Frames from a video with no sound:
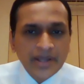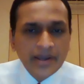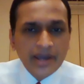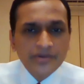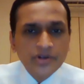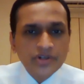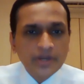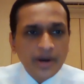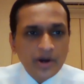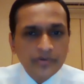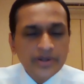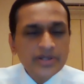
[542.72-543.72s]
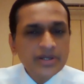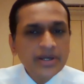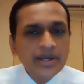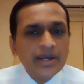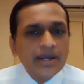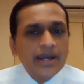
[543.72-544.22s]
hereditary part of it.
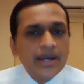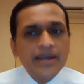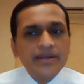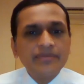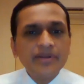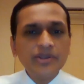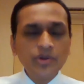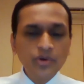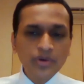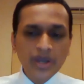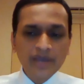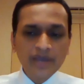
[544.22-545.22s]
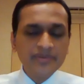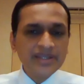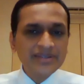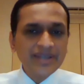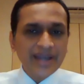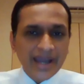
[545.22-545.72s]
And even though you have
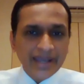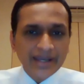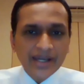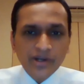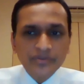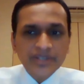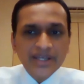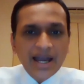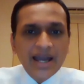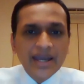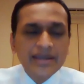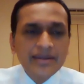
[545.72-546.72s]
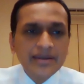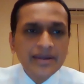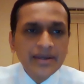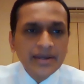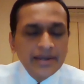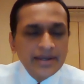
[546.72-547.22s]
the angle of the eye
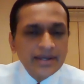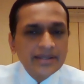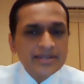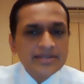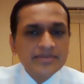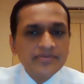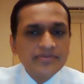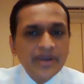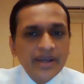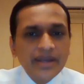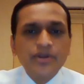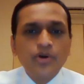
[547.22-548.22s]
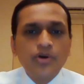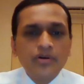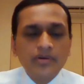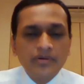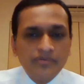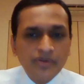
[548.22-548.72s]
is where
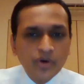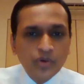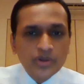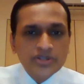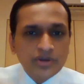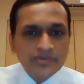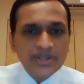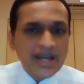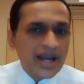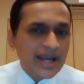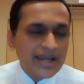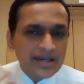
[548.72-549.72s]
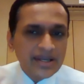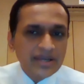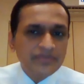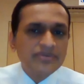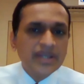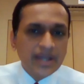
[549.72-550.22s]
your fluids of the eye
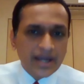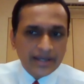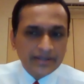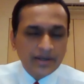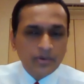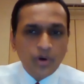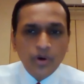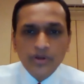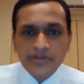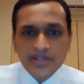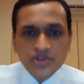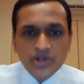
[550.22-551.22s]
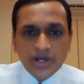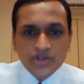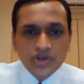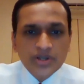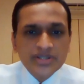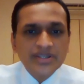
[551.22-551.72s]
leave the eye. Now all the
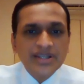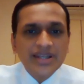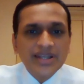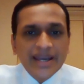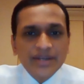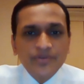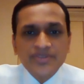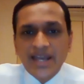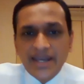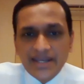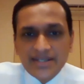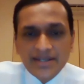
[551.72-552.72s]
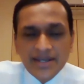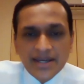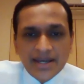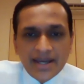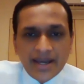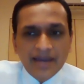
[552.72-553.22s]
structures in the line of sight
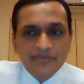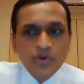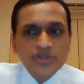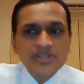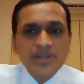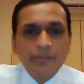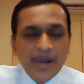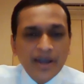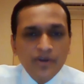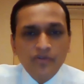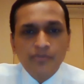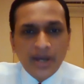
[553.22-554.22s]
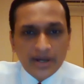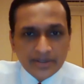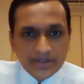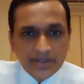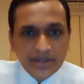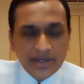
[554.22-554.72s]
have no supply of
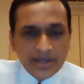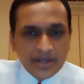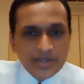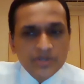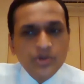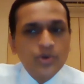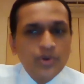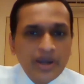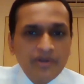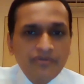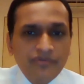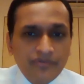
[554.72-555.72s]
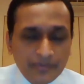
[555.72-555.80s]
blood. So you have